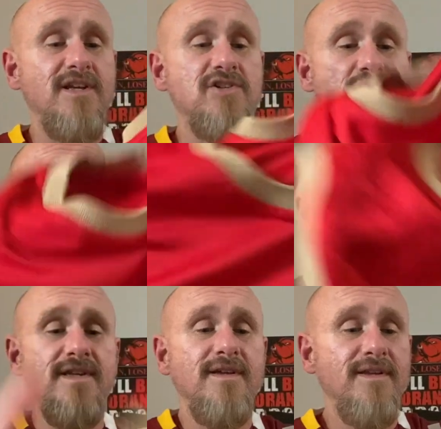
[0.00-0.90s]

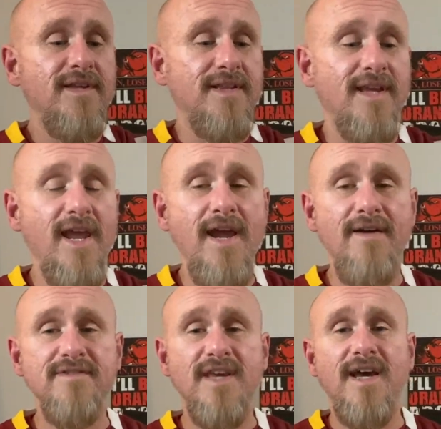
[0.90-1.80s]
jersey that the
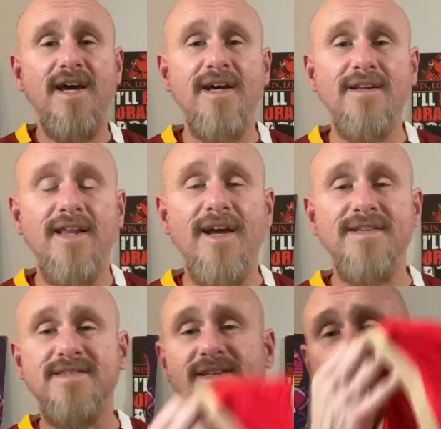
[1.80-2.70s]
Cavs had
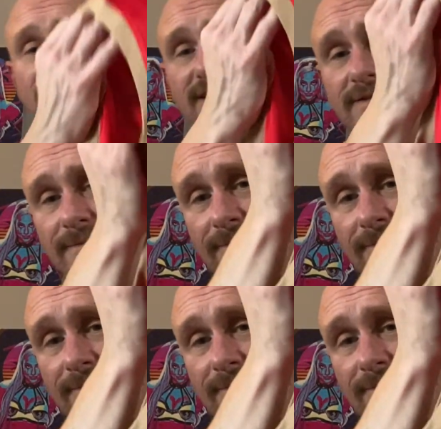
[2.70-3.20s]
last season,